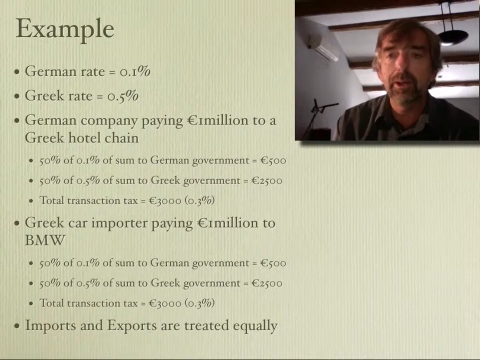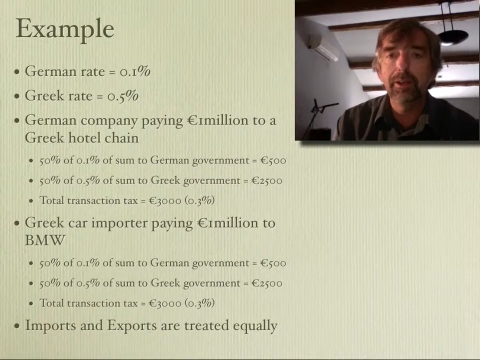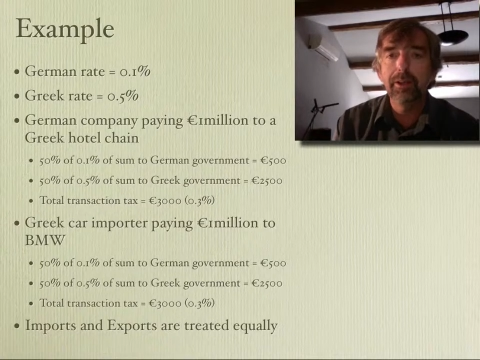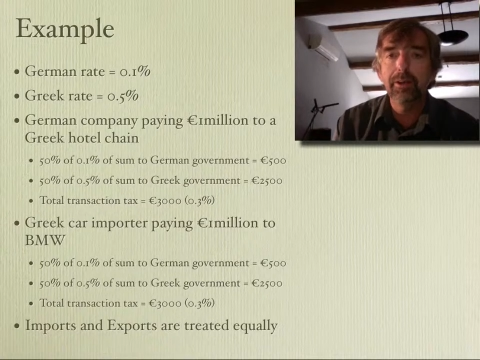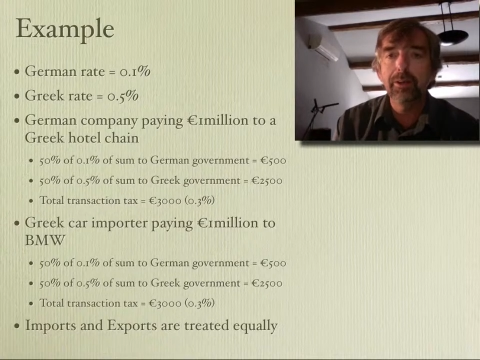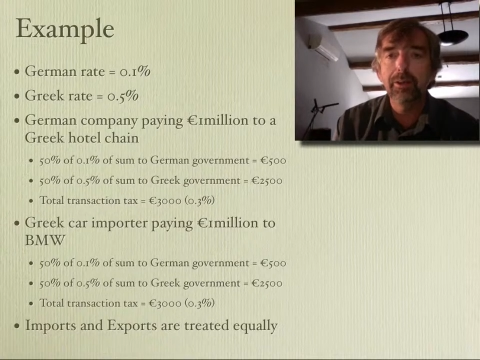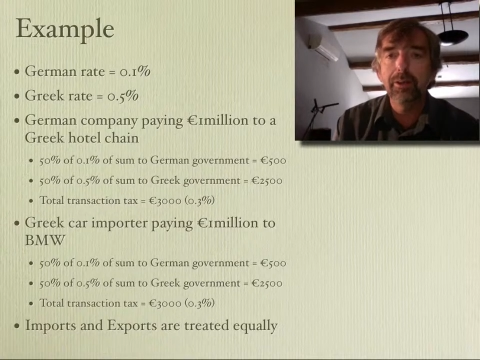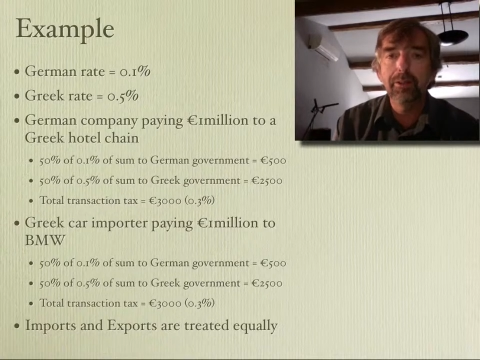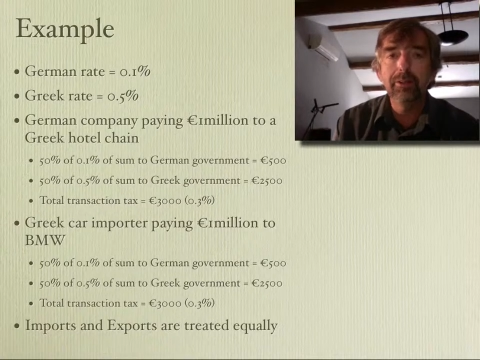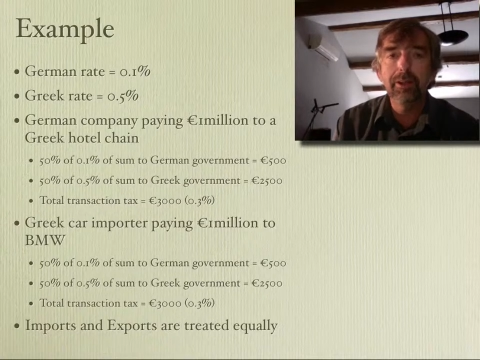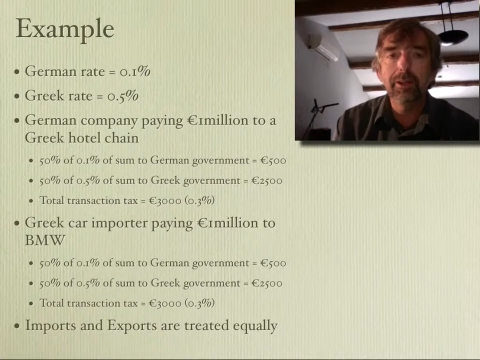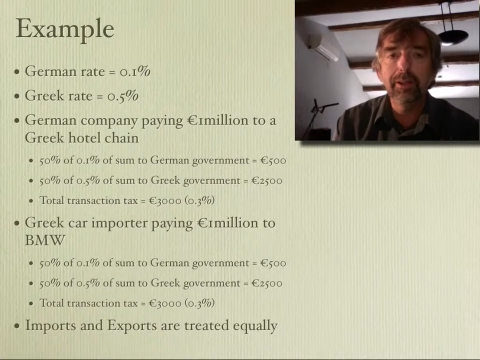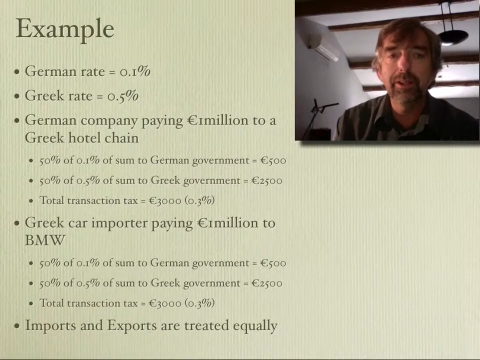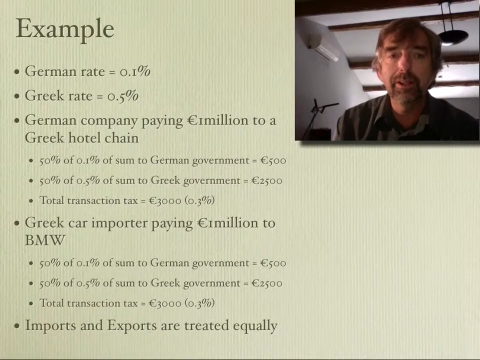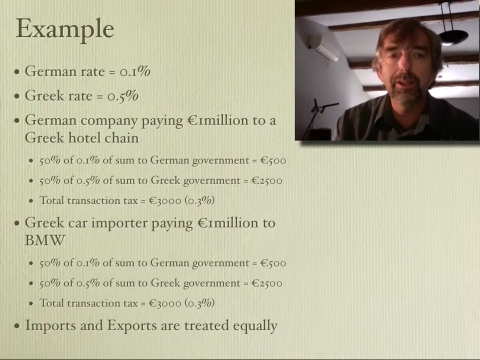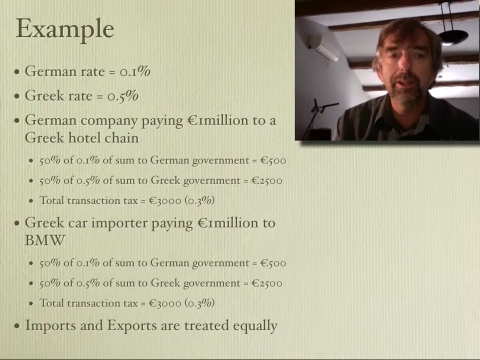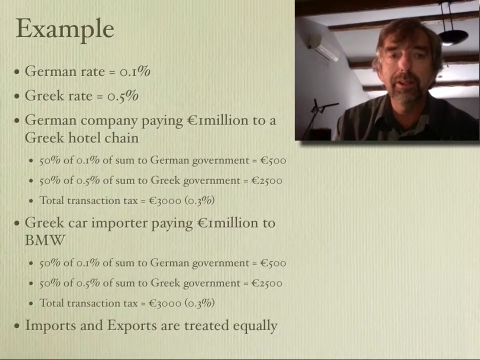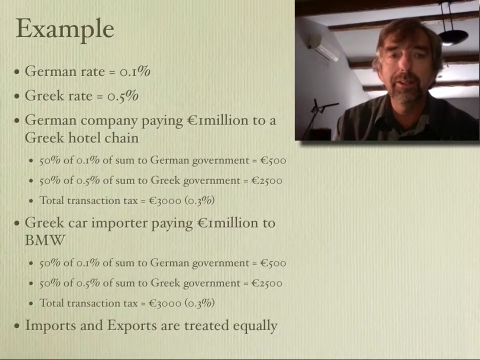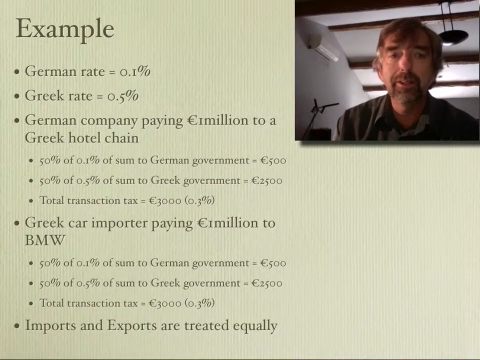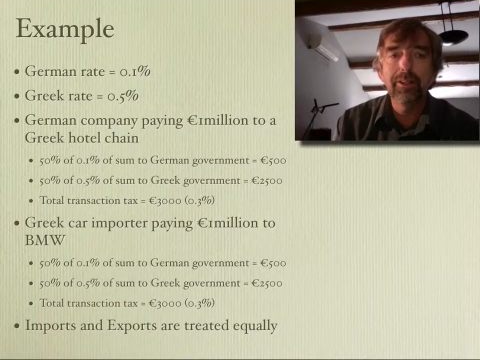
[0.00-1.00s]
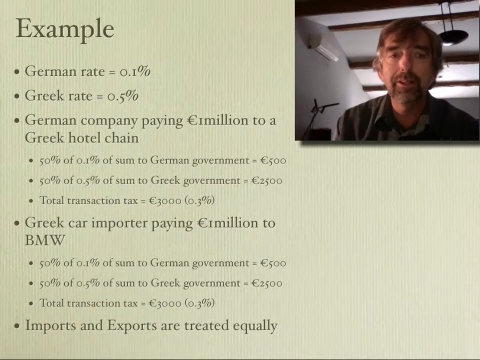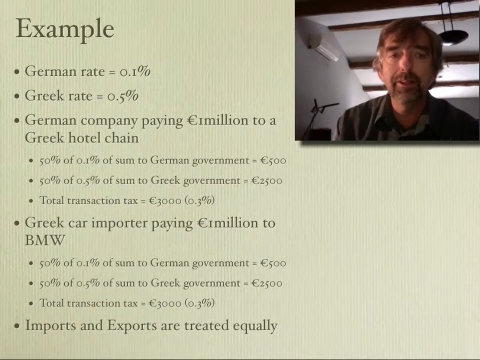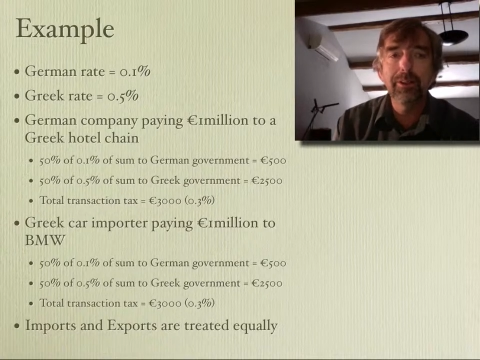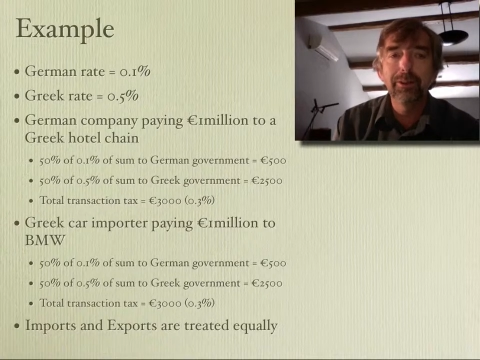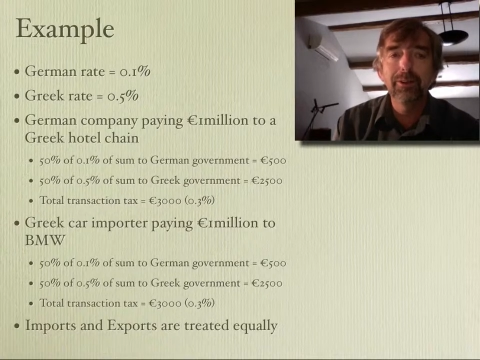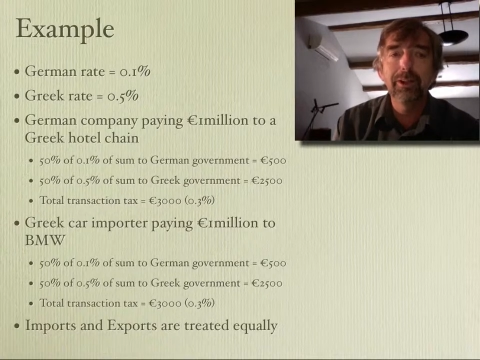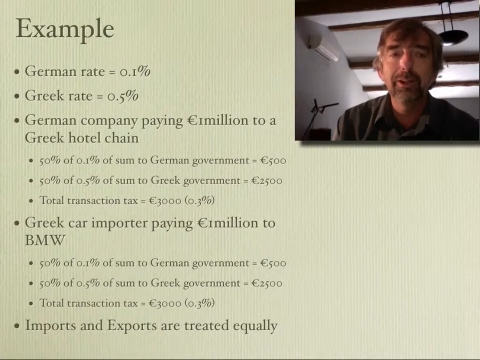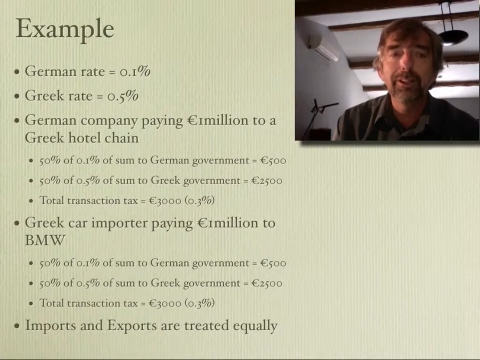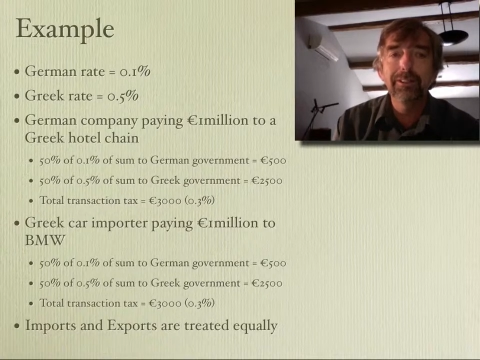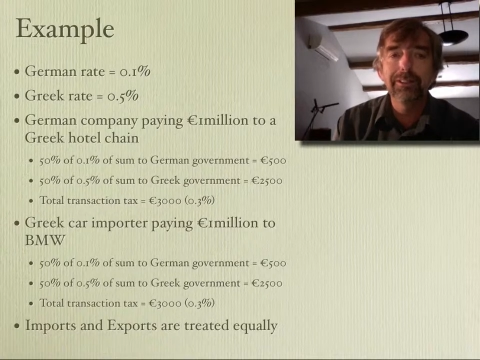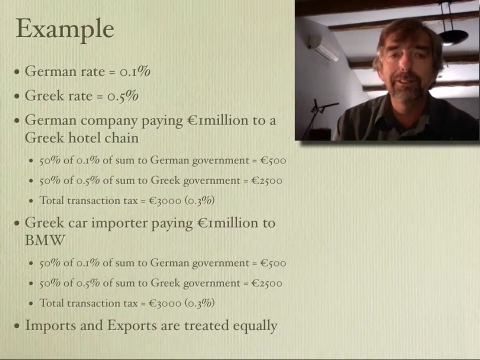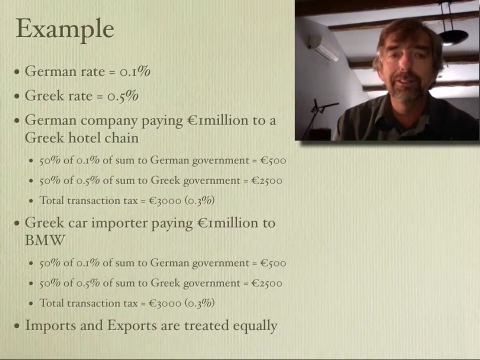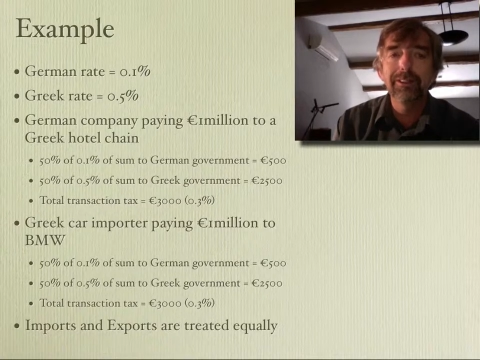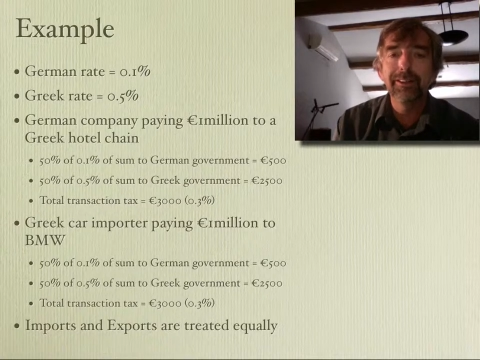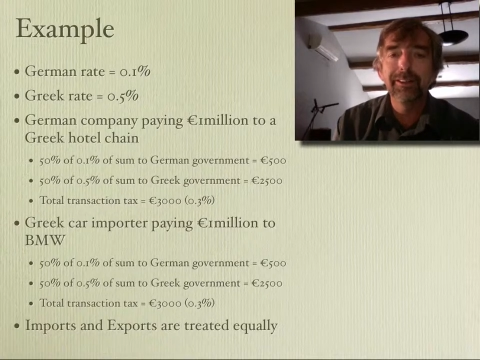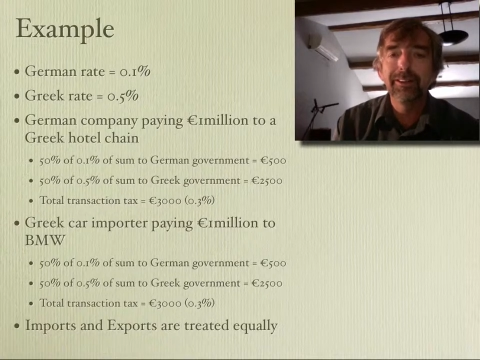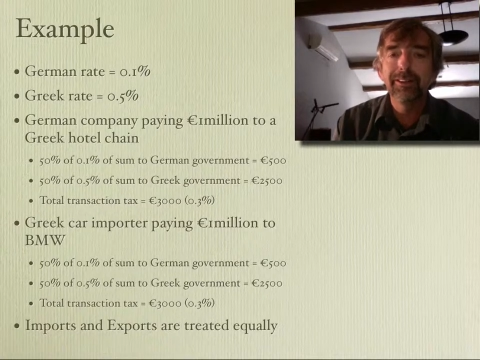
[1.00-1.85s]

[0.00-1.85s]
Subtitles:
The Greeks